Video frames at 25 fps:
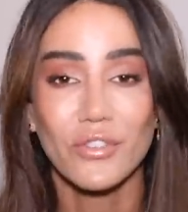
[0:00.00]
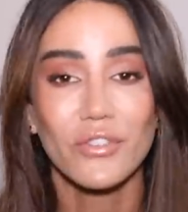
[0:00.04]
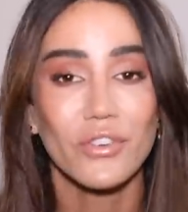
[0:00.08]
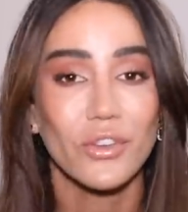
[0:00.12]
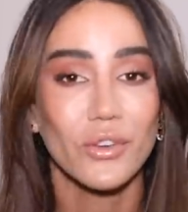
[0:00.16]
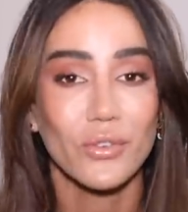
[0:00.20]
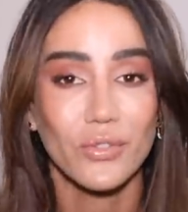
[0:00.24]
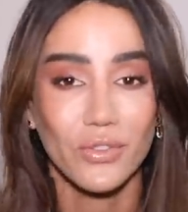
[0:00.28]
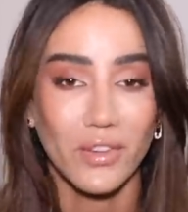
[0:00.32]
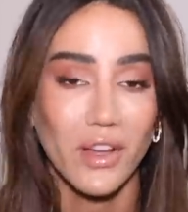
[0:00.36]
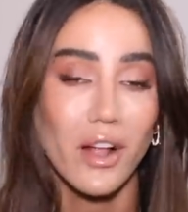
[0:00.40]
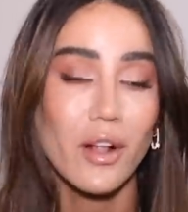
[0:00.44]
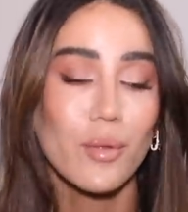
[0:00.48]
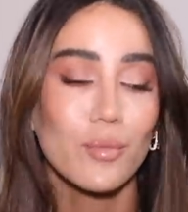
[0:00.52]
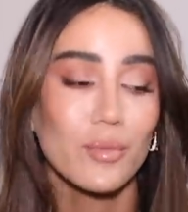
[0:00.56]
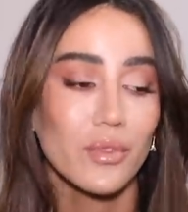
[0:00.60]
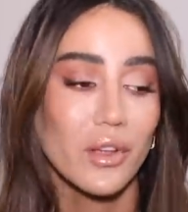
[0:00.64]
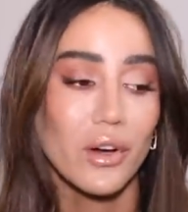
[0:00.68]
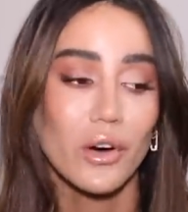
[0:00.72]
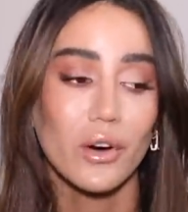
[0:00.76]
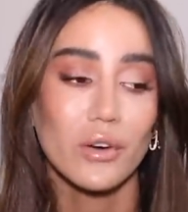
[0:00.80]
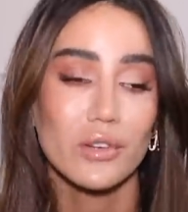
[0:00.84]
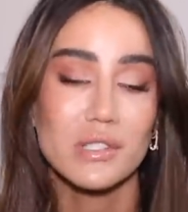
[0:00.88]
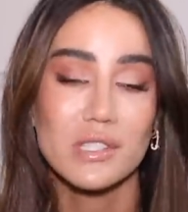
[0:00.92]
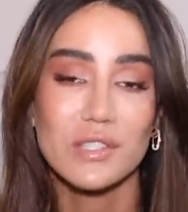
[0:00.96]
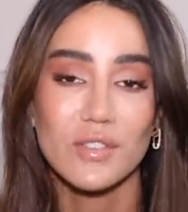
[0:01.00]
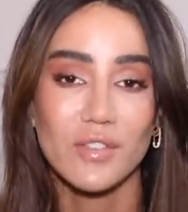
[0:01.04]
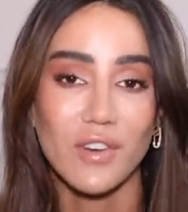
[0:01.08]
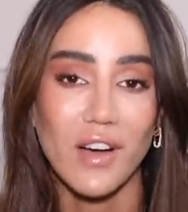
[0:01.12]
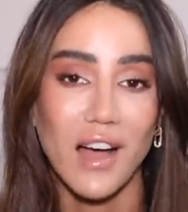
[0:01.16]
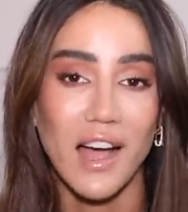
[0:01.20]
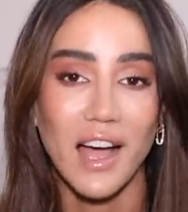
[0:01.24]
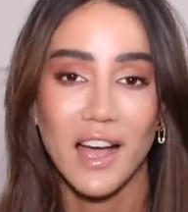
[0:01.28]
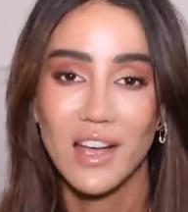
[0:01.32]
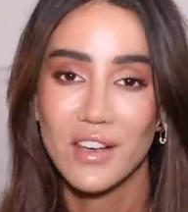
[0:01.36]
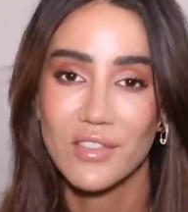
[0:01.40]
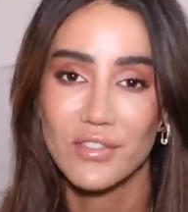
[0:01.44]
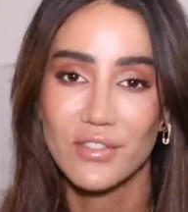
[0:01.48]
if you film those
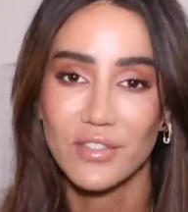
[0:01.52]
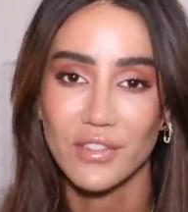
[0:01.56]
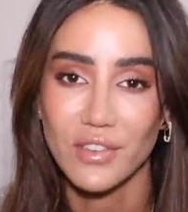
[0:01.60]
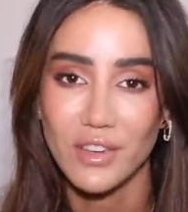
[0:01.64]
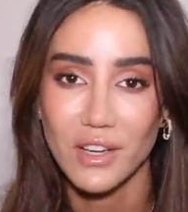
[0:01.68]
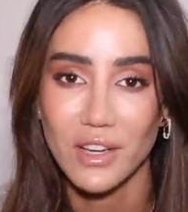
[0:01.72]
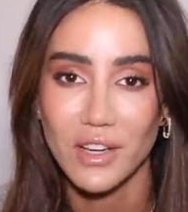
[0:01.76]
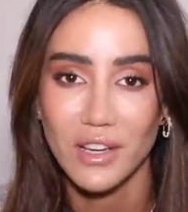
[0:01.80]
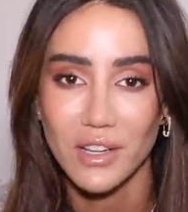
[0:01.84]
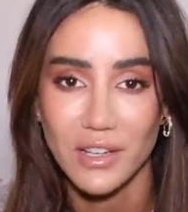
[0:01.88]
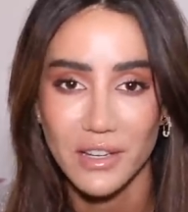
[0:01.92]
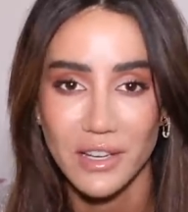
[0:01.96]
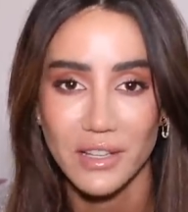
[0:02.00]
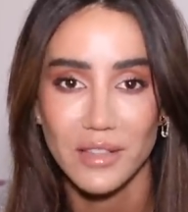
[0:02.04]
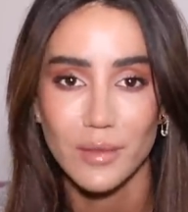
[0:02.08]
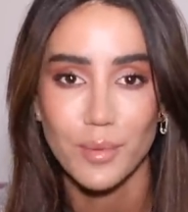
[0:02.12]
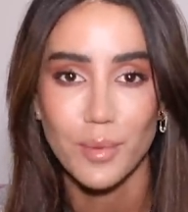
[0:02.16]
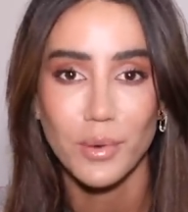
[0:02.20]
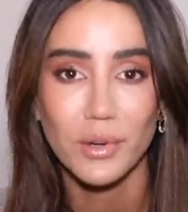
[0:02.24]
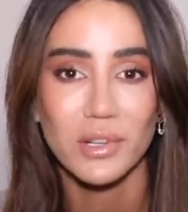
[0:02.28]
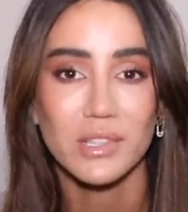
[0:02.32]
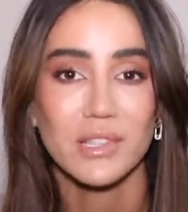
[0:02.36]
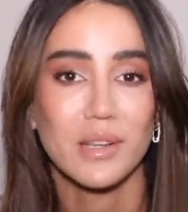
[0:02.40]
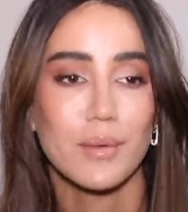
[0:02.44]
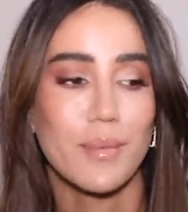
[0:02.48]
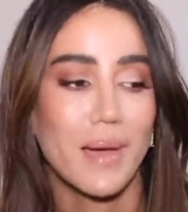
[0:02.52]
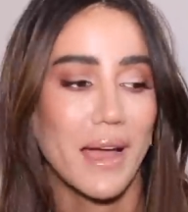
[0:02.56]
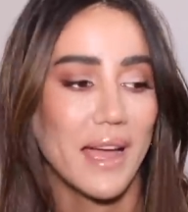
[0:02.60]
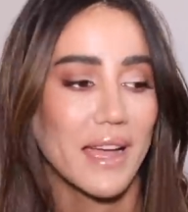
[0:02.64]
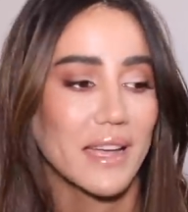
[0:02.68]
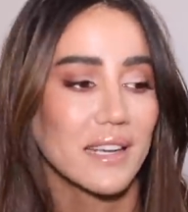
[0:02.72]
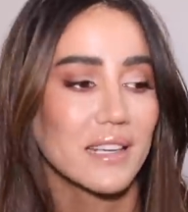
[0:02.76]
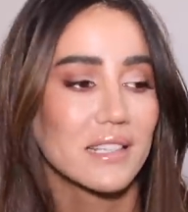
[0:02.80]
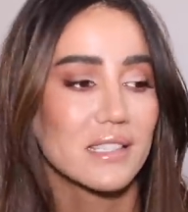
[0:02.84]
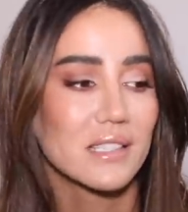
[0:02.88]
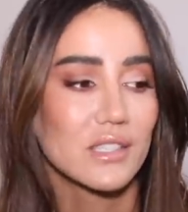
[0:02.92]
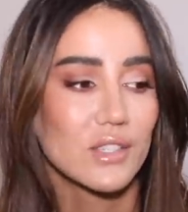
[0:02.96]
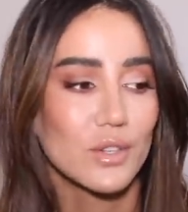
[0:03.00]
5 Net-a-Porter
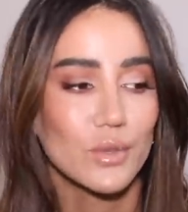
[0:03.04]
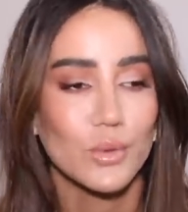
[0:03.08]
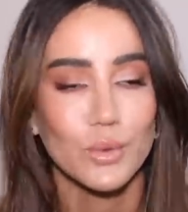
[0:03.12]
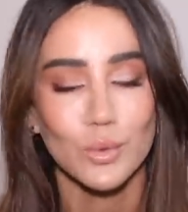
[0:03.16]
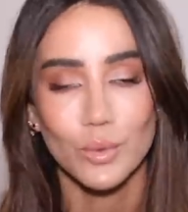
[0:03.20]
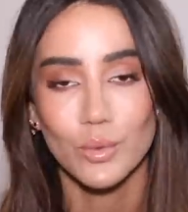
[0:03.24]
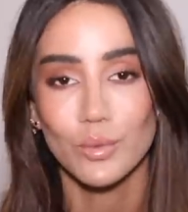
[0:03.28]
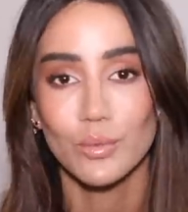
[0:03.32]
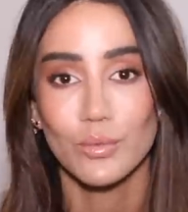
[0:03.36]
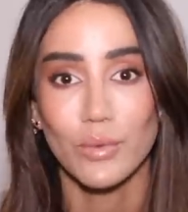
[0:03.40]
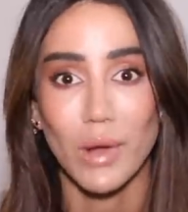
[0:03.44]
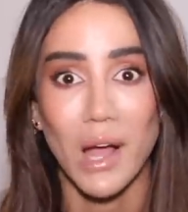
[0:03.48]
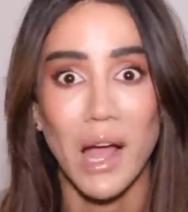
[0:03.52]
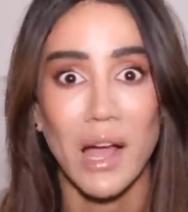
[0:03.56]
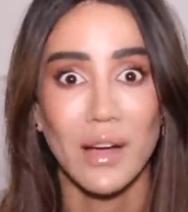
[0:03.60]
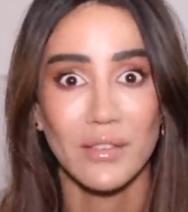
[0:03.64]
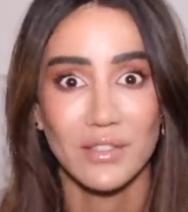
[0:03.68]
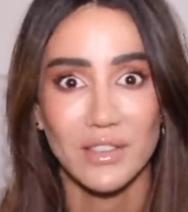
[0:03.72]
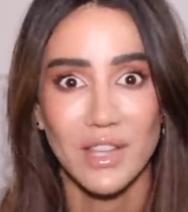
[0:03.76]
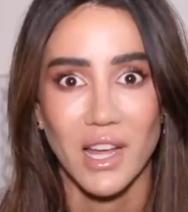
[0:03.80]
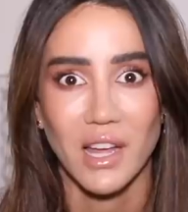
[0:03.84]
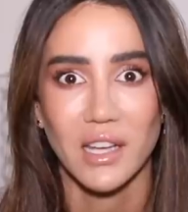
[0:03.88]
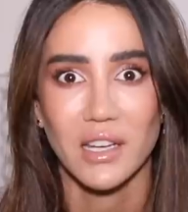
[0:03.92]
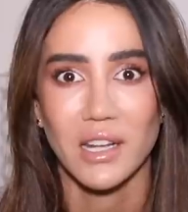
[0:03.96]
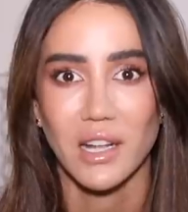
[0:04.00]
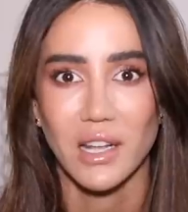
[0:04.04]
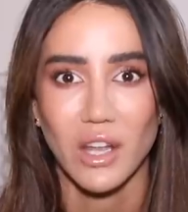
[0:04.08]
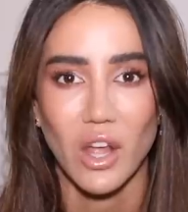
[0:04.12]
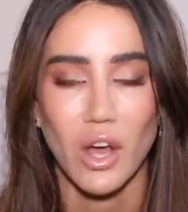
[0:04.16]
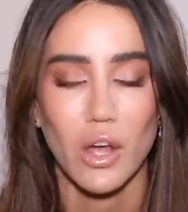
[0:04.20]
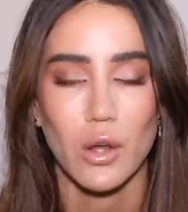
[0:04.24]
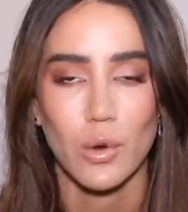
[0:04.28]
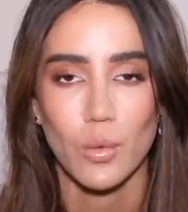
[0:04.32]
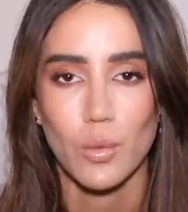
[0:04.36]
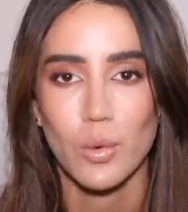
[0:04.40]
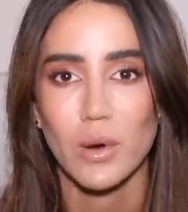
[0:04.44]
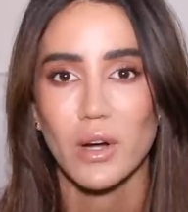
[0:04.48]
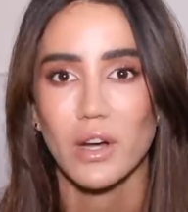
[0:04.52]
bags, you have done a
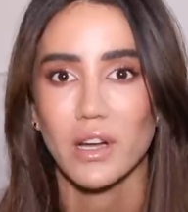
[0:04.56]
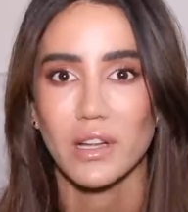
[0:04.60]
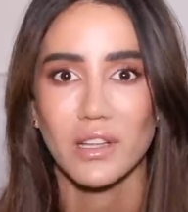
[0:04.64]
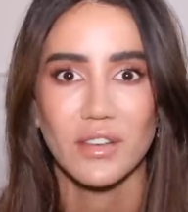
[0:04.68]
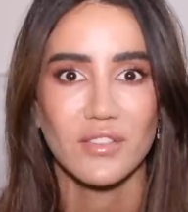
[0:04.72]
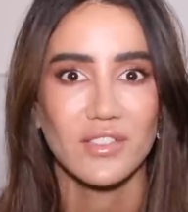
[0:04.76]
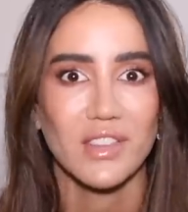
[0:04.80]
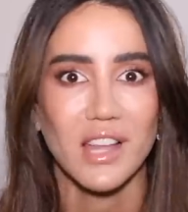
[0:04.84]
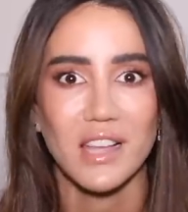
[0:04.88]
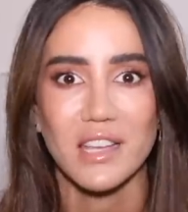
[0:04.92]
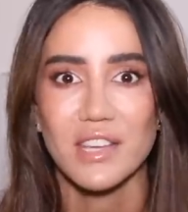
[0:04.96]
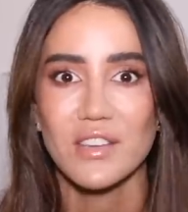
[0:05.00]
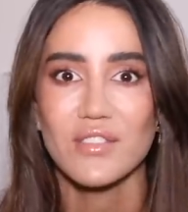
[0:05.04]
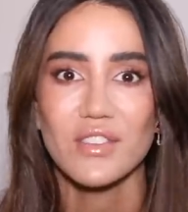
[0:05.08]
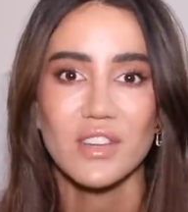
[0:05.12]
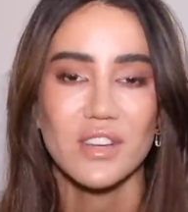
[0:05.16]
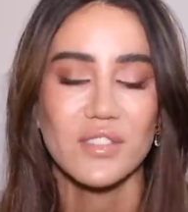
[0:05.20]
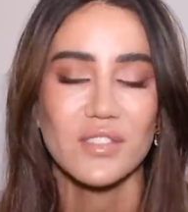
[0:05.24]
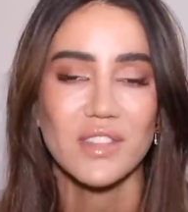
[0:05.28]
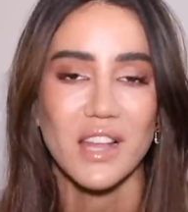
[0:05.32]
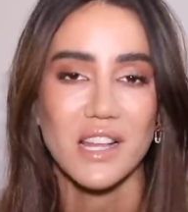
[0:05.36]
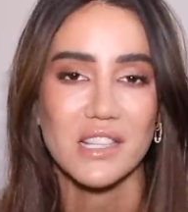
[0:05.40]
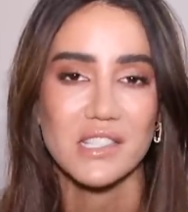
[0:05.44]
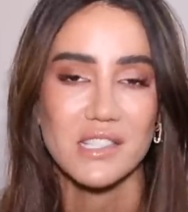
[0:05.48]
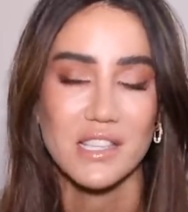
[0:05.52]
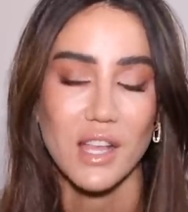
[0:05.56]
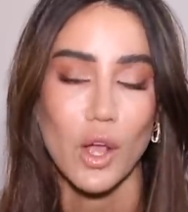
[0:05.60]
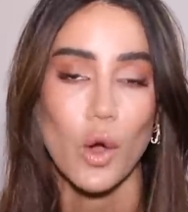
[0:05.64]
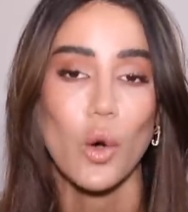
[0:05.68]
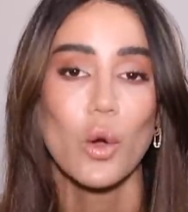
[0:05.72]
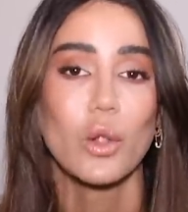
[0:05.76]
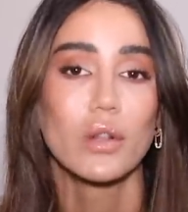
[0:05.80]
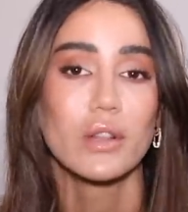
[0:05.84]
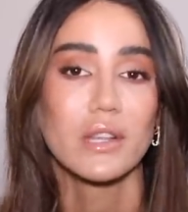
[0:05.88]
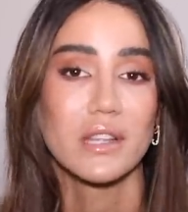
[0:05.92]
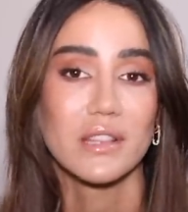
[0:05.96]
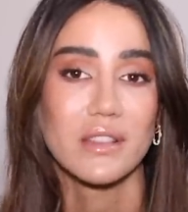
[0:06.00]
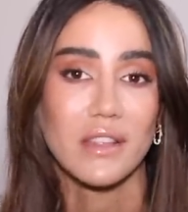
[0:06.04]
lot of work, if that, even if that's the
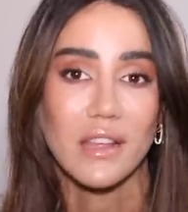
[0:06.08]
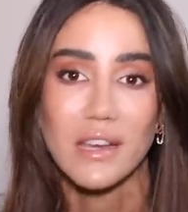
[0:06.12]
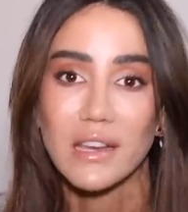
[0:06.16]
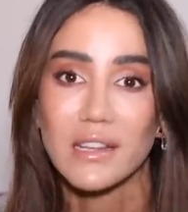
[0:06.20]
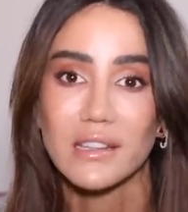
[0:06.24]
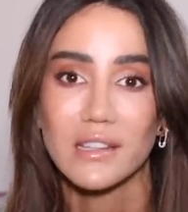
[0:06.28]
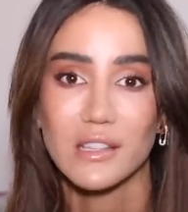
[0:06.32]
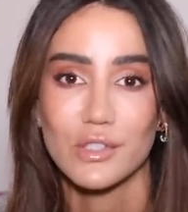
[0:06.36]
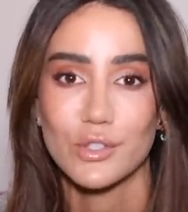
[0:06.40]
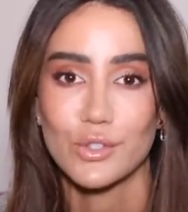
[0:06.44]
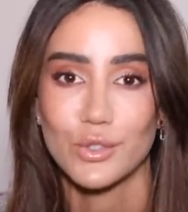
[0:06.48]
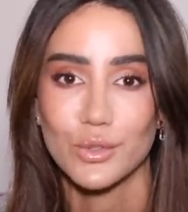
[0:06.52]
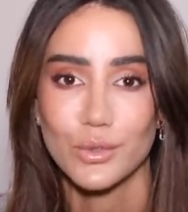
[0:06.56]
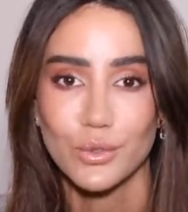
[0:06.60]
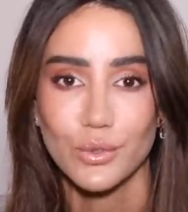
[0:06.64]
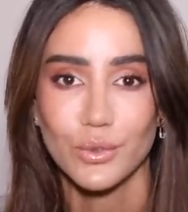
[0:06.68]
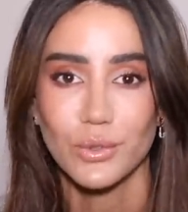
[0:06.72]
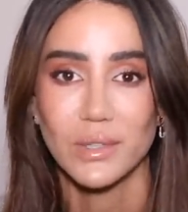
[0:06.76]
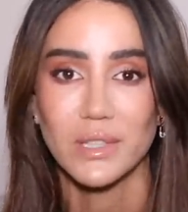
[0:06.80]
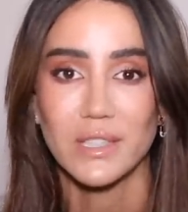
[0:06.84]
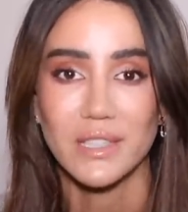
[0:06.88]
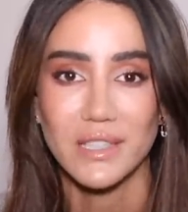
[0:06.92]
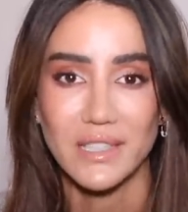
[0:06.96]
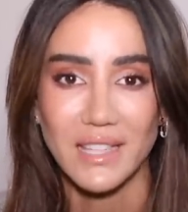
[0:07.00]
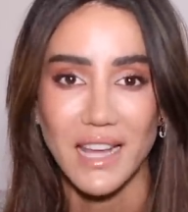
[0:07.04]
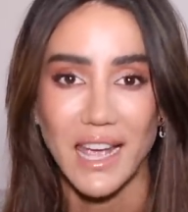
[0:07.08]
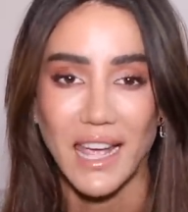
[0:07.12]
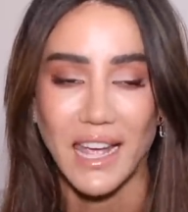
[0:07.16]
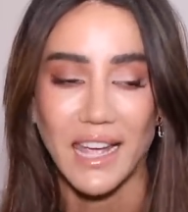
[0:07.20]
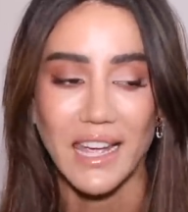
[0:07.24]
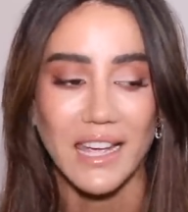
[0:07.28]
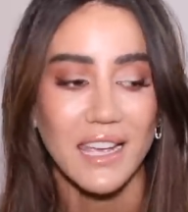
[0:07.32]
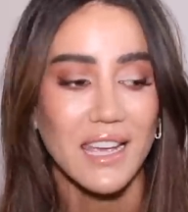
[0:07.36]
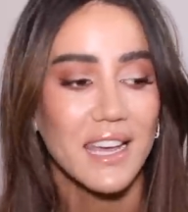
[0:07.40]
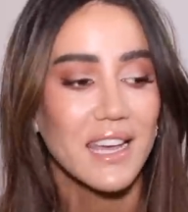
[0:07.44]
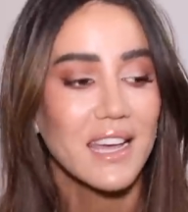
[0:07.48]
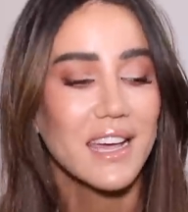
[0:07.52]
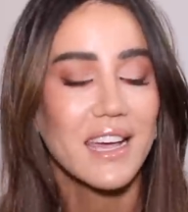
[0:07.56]
only thing that you do in the
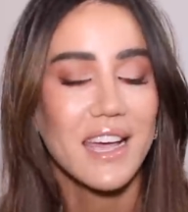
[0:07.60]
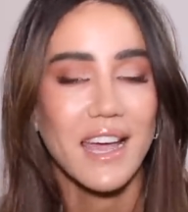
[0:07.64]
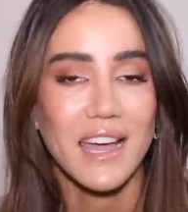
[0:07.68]
day.